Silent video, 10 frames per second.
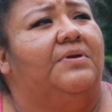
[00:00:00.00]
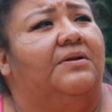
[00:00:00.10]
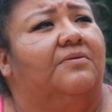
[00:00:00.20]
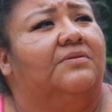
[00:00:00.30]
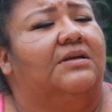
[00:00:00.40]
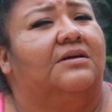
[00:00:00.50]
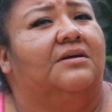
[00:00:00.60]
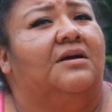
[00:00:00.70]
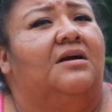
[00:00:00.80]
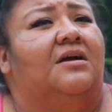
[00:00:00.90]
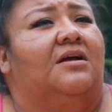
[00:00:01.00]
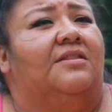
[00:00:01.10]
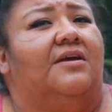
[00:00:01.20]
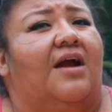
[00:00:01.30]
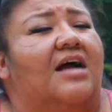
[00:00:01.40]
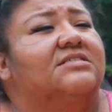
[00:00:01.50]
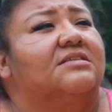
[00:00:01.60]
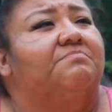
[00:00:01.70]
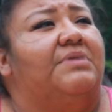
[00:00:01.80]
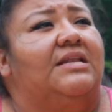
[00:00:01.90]
you know, there
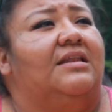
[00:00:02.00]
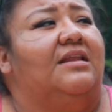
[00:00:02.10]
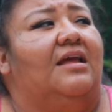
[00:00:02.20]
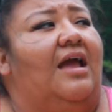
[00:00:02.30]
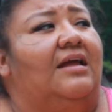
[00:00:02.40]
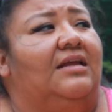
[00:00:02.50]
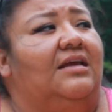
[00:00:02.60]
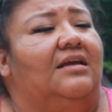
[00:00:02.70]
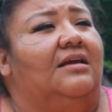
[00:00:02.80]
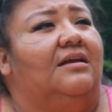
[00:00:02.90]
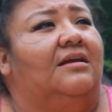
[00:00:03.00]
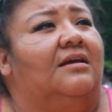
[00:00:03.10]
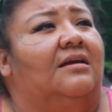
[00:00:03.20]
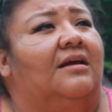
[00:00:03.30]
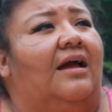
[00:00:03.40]
hasn't been anything